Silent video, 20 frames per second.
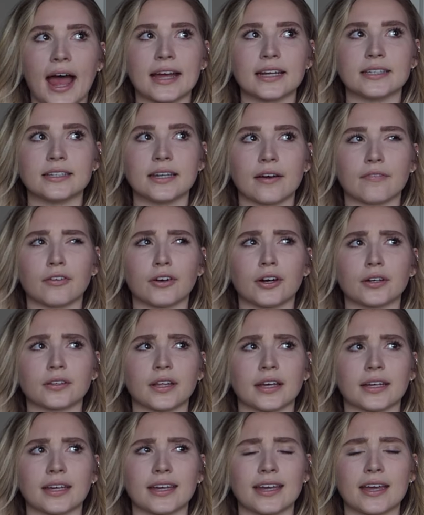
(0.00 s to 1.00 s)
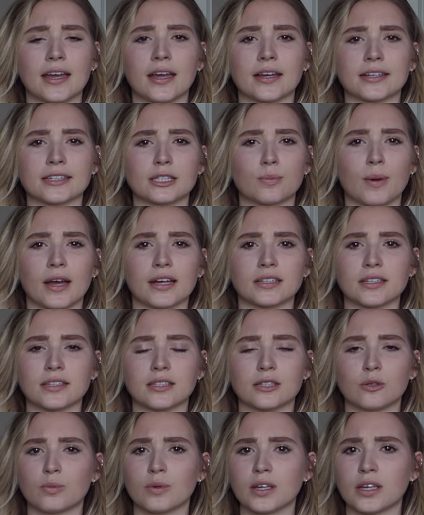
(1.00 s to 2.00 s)
I never like expect
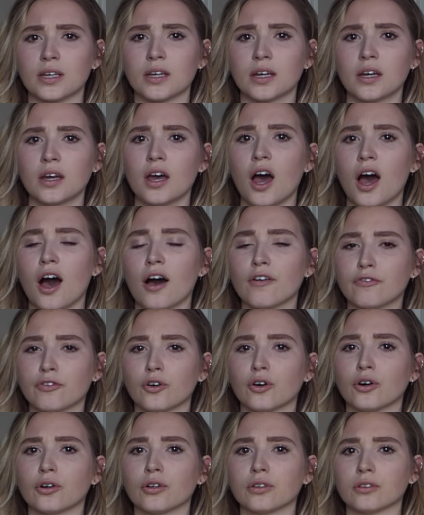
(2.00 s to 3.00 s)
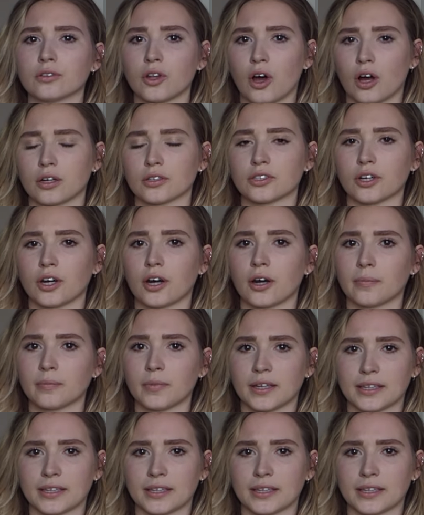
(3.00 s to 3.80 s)
it to be a full long-term,